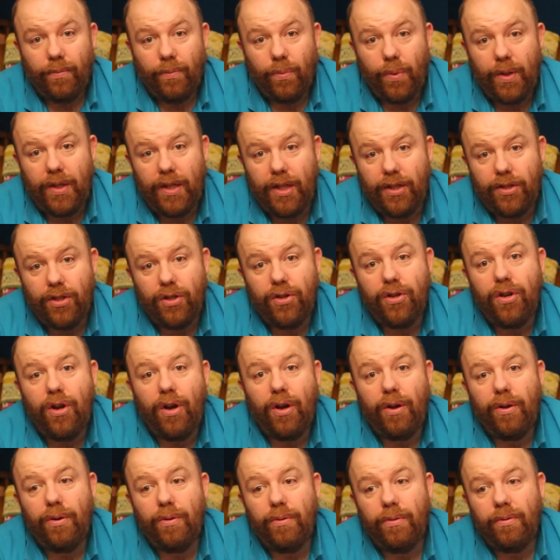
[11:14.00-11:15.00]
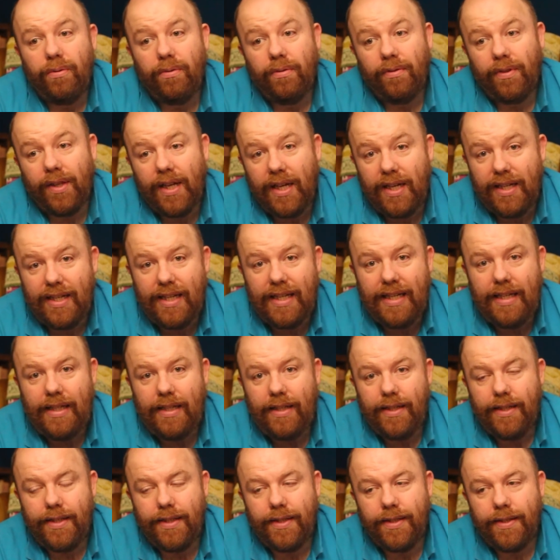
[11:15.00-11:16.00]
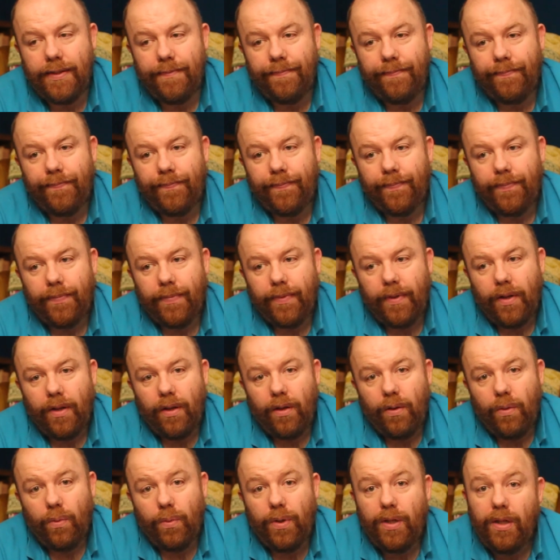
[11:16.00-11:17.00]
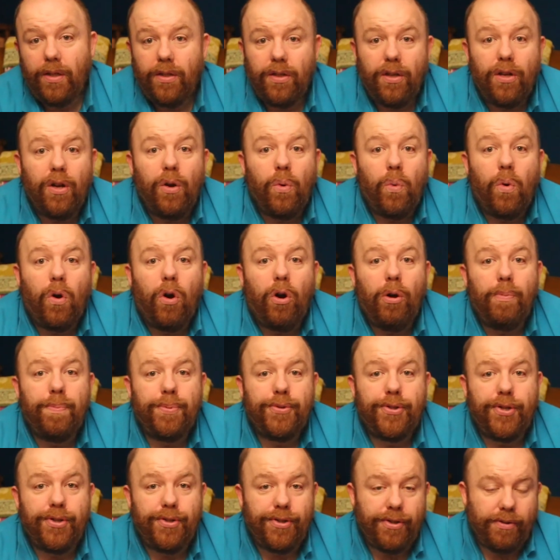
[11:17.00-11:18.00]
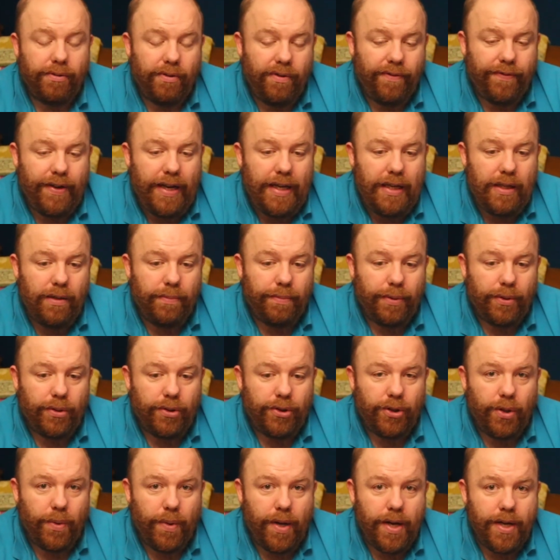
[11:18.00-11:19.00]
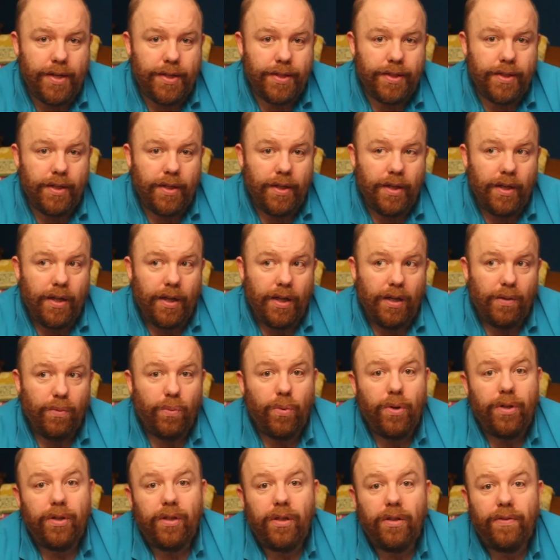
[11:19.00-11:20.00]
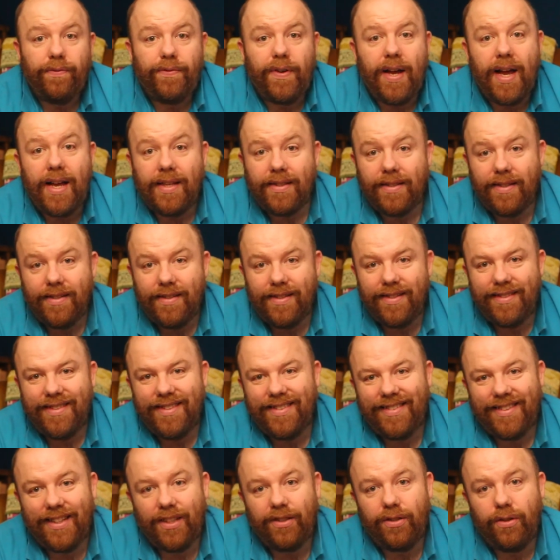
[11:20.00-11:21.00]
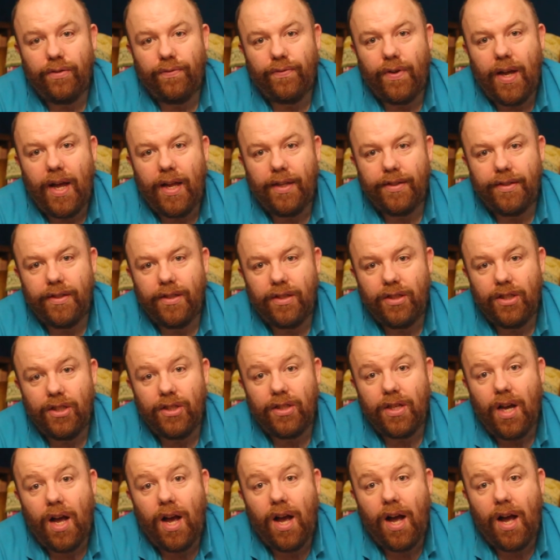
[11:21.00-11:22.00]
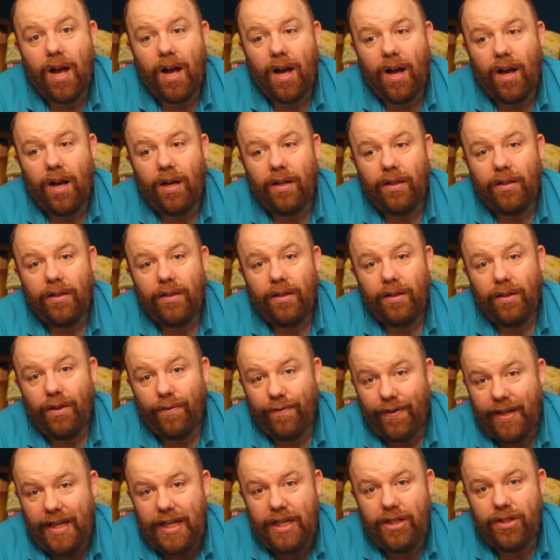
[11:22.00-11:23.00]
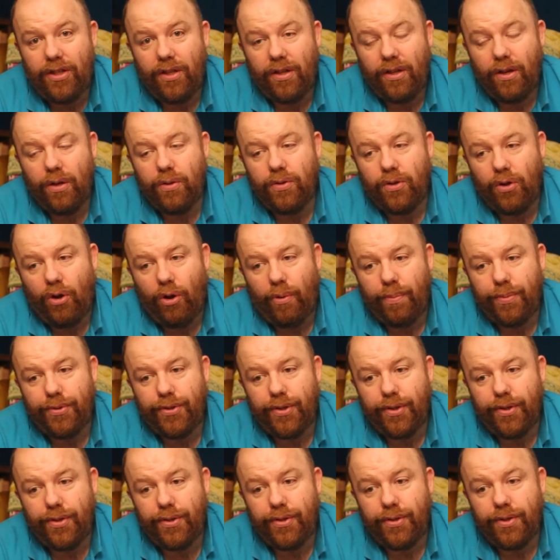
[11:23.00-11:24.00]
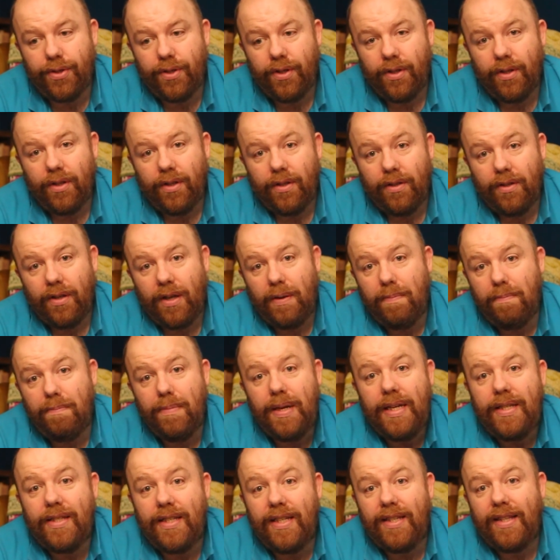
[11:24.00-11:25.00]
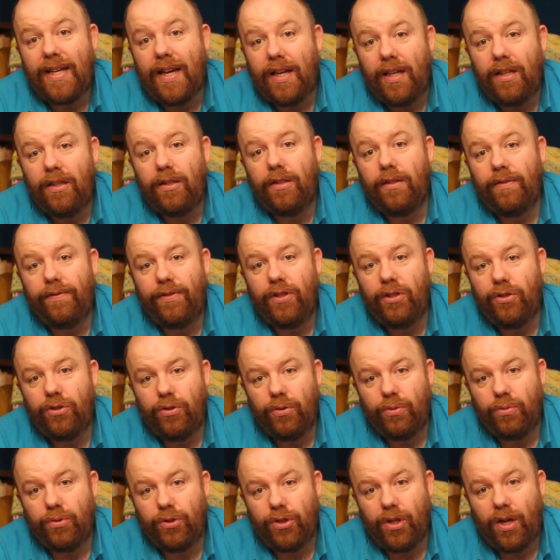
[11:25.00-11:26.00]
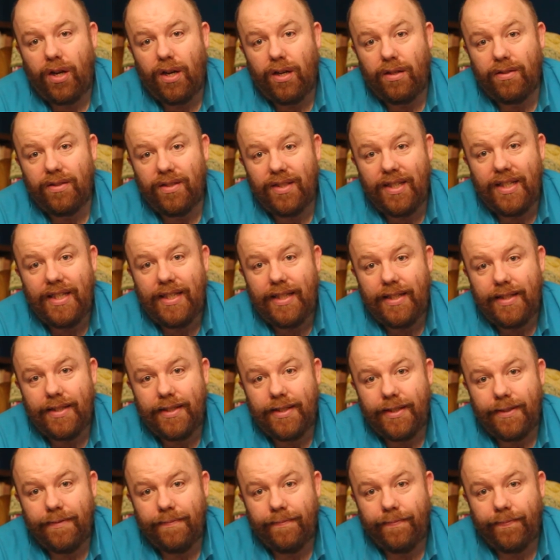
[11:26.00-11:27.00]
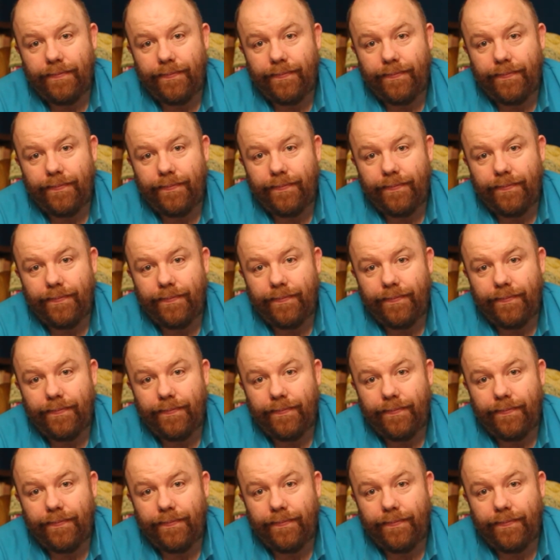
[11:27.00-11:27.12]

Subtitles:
We need to know their needs. We need to know what options are available to us and what the advantages and disadvantages are of each of those options in meeting that individual child's needs.